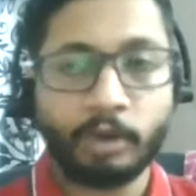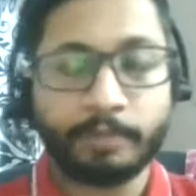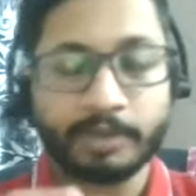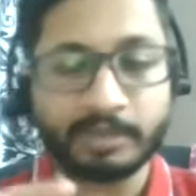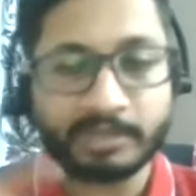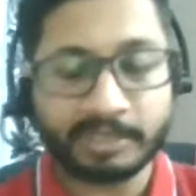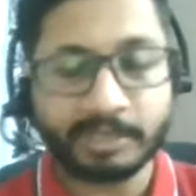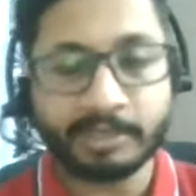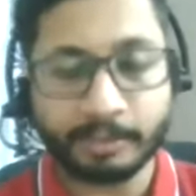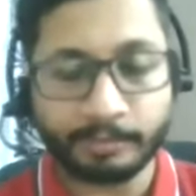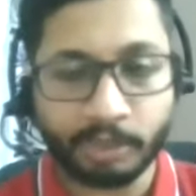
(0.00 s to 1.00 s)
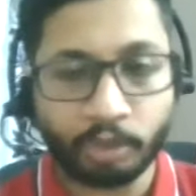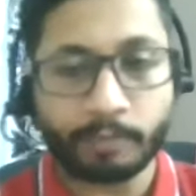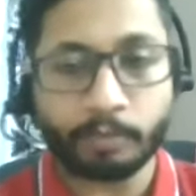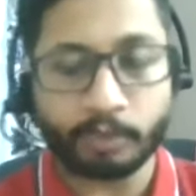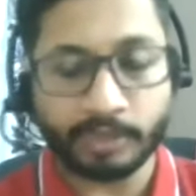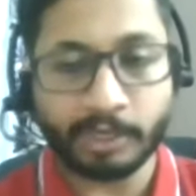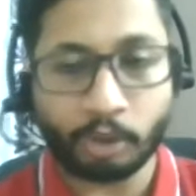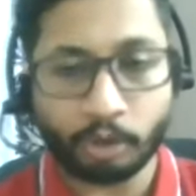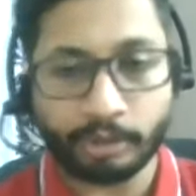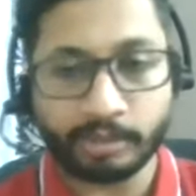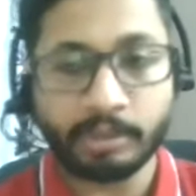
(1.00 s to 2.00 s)
are purchasing something, you are putting an
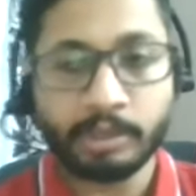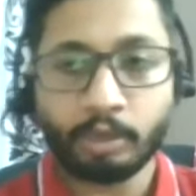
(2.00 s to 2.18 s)
order.